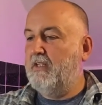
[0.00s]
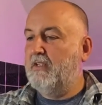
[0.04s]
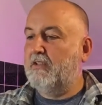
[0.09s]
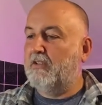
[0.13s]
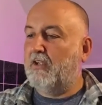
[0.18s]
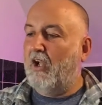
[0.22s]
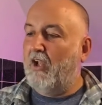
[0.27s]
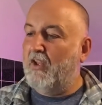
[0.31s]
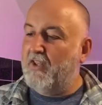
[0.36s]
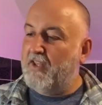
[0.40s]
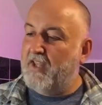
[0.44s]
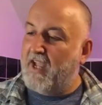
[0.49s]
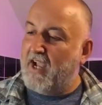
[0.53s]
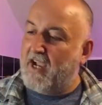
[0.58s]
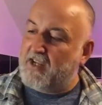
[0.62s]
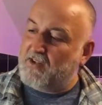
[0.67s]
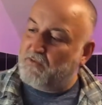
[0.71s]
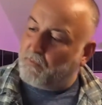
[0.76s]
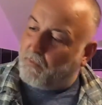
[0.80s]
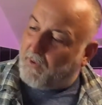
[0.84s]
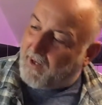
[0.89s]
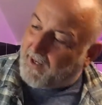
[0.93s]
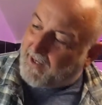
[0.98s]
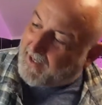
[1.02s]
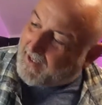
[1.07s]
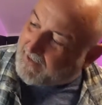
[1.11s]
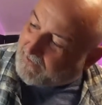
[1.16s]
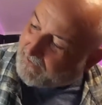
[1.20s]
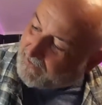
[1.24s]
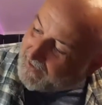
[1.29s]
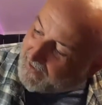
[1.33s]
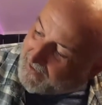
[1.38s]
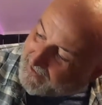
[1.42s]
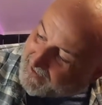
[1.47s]
It's got a nice white
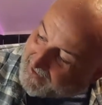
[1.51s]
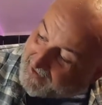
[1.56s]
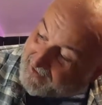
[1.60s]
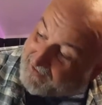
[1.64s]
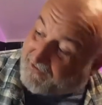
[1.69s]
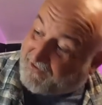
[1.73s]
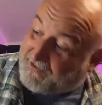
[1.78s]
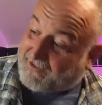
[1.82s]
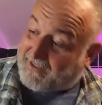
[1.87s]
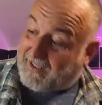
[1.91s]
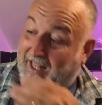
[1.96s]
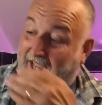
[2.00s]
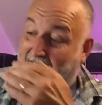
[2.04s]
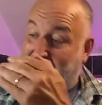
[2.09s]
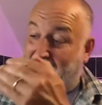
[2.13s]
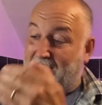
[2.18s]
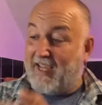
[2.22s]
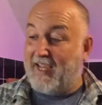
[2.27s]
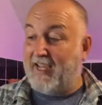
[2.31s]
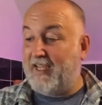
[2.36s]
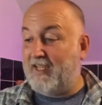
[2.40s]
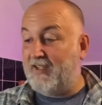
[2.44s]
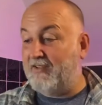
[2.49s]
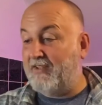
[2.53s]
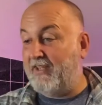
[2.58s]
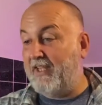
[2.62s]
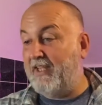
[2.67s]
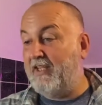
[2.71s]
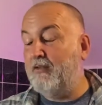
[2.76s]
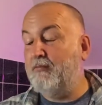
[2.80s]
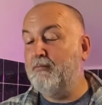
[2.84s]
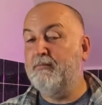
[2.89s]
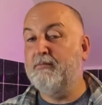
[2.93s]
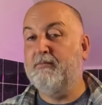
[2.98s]
head on it. It's slightly
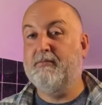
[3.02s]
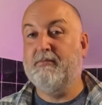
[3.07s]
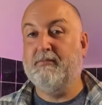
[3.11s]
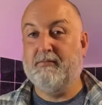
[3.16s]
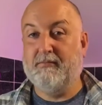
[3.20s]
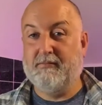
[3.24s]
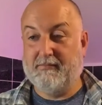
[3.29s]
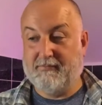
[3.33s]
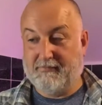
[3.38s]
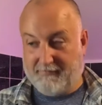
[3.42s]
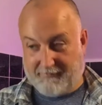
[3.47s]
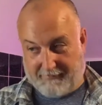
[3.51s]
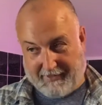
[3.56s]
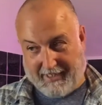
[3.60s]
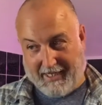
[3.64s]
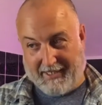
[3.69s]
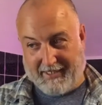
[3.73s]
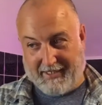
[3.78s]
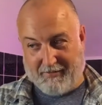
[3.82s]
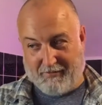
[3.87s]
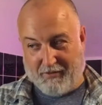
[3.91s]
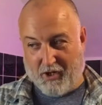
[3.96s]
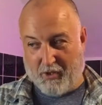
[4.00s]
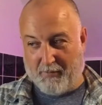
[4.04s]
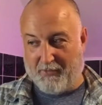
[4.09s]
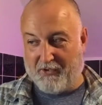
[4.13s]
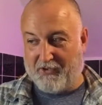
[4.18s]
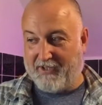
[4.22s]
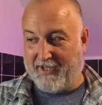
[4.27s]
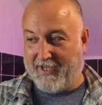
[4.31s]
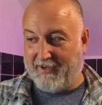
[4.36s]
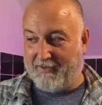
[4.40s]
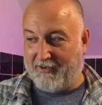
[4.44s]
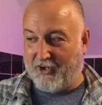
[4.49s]
hazy. Getting the
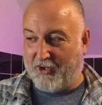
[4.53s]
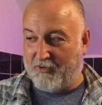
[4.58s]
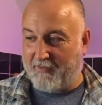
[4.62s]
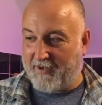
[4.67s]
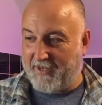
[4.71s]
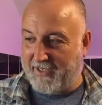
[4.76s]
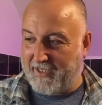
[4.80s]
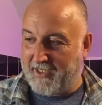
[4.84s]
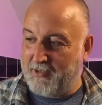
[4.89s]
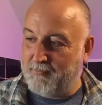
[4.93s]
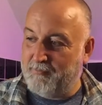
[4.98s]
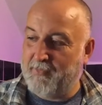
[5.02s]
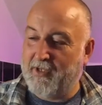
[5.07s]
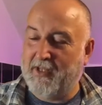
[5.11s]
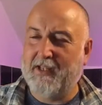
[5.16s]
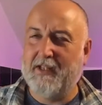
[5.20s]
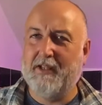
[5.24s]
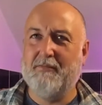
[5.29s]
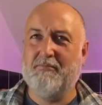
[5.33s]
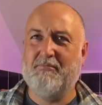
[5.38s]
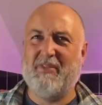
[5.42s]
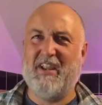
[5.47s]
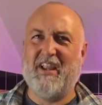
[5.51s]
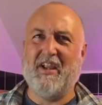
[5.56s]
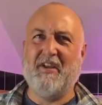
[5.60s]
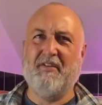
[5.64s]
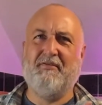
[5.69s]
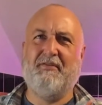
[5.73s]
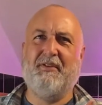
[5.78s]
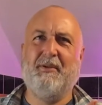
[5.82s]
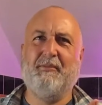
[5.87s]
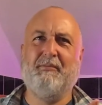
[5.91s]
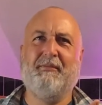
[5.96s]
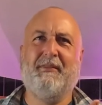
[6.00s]
aromas here already. Bit
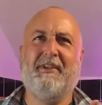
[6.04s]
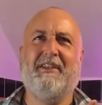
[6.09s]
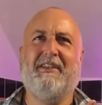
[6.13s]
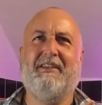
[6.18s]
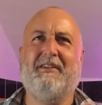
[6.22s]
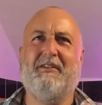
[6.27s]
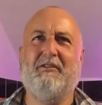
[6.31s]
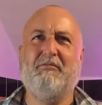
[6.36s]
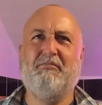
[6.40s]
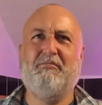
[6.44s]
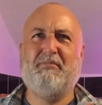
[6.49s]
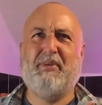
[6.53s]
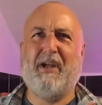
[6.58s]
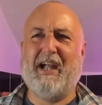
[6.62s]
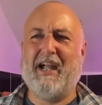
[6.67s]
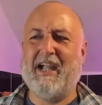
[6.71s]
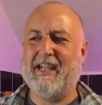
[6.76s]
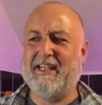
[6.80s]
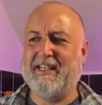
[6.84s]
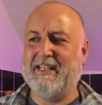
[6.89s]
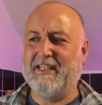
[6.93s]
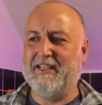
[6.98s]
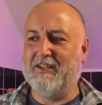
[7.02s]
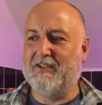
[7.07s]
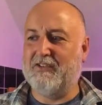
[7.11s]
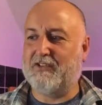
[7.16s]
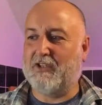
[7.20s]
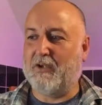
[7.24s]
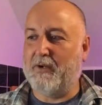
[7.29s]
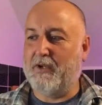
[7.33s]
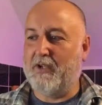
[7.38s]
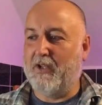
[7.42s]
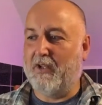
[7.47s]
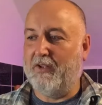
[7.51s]
of
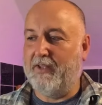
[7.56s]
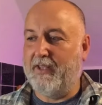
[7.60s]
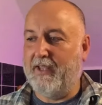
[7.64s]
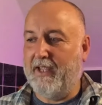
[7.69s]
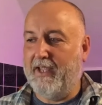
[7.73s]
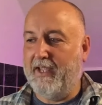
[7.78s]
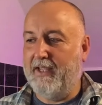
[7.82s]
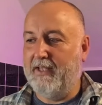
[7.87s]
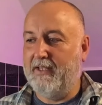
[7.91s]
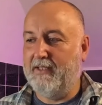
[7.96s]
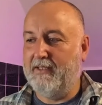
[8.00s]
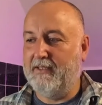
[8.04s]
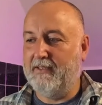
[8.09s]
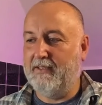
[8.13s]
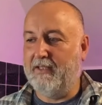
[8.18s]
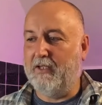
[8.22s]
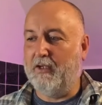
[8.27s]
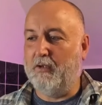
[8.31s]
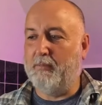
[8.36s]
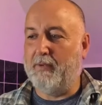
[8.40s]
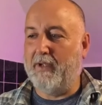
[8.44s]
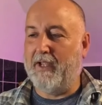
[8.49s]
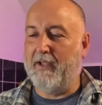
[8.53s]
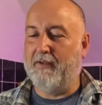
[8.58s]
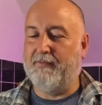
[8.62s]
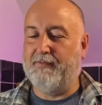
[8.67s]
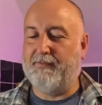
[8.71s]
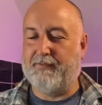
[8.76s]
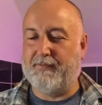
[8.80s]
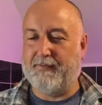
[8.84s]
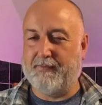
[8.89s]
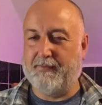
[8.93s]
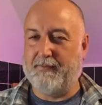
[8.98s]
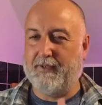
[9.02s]
pininess going on there. A little bit
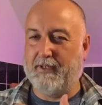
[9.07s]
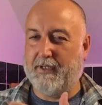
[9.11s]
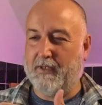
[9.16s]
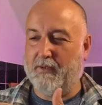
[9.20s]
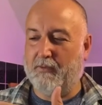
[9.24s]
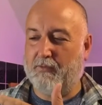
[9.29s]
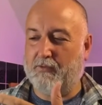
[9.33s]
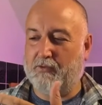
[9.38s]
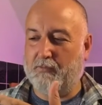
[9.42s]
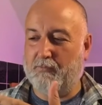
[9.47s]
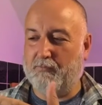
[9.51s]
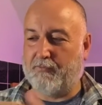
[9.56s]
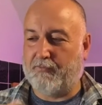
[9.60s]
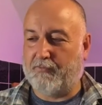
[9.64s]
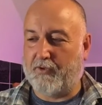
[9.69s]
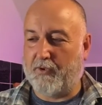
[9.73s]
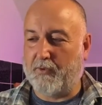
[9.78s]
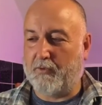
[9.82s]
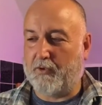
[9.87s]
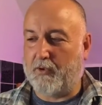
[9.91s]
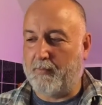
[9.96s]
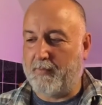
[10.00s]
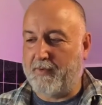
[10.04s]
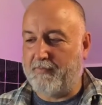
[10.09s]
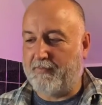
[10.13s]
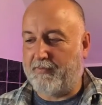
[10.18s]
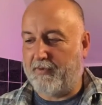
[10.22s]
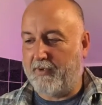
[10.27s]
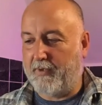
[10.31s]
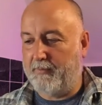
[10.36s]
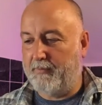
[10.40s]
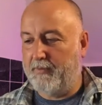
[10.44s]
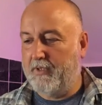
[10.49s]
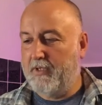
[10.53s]
of, you know, some fruit coming
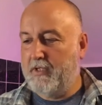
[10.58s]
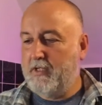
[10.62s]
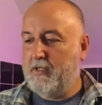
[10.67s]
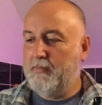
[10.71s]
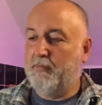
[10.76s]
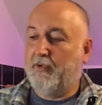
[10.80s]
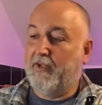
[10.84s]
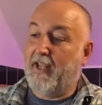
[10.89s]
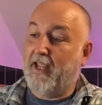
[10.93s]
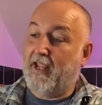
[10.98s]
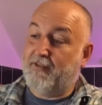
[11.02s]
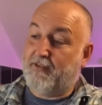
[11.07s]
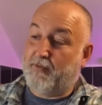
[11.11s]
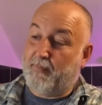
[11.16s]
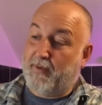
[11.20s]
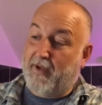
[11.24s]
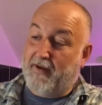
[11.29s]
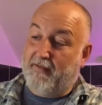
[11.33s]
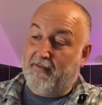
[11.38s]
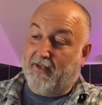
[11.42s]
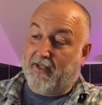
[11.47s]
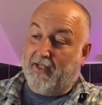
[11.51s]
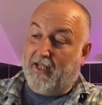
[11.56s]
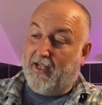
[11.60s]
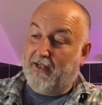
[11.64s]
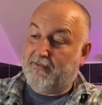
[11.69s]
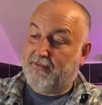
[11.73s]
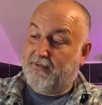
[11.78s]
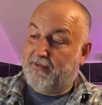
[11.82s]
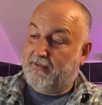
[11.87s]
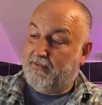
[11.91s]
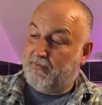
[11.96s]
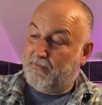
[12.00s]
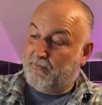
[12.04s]
through. But there's a beer in a
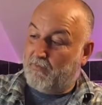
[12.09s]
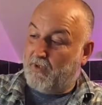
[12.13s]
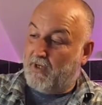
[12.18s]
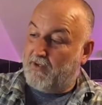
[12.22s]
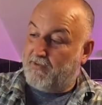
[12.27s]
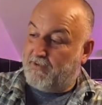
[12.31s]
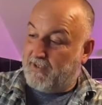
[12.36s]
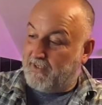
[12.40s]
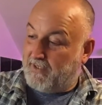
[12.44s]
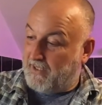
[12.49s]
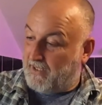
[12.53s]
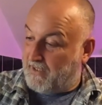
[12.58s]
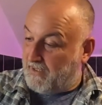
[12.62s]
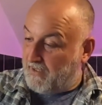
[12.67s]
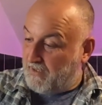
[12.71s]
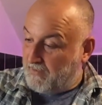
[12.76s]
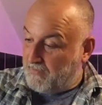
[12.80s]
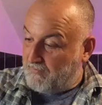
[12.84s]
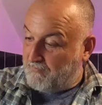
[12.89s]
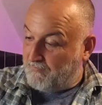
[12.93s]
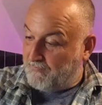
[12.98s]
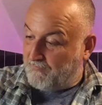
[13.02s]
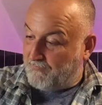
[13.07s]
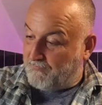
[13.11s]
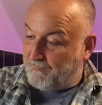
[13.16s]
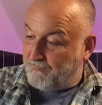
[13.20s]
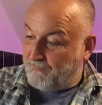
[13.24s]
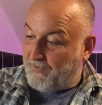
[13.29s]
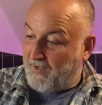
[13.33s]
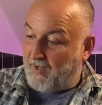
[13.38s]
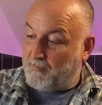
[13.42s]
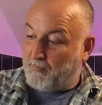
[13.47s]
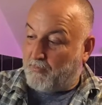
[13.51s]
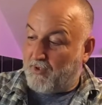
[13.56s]
glass. What is it then?
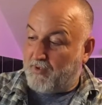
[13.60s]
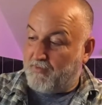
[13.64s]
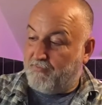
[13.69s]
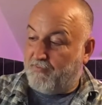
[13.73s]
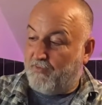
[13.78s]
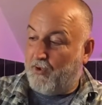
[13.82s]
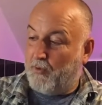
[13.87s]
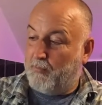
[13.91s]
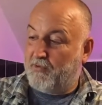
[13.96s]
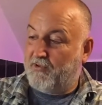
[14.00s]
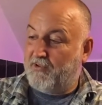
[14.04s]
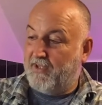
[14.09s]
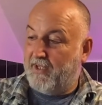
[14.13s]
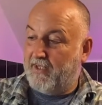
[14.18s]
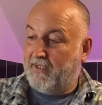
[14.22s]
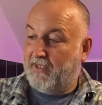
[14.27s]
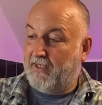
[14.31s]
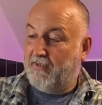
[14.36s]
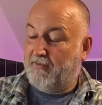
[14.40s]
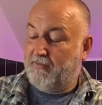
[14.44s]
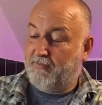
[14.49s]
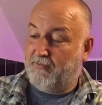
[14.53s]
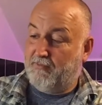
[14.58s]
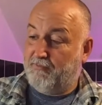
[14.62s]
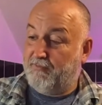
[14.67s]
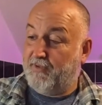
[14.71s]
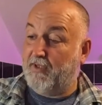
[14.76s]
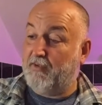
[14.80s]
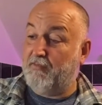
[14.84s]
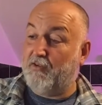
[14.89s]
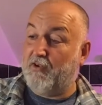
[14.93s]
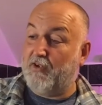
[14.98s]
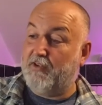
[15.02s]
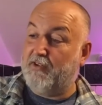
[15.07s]
5.4%. I
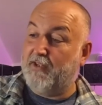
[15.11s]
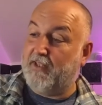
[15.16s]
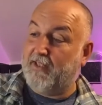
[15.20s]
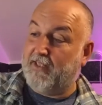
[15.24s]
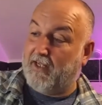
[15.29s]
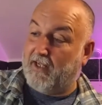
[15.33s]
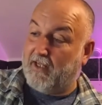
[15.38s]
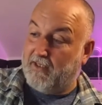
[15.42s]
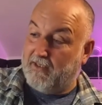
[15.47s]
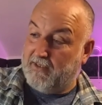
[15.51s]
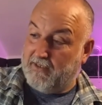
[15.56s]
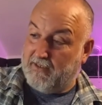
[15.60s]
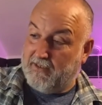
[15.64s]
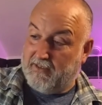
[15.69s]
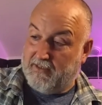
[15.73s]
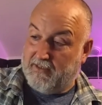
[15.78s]
think I've already said that.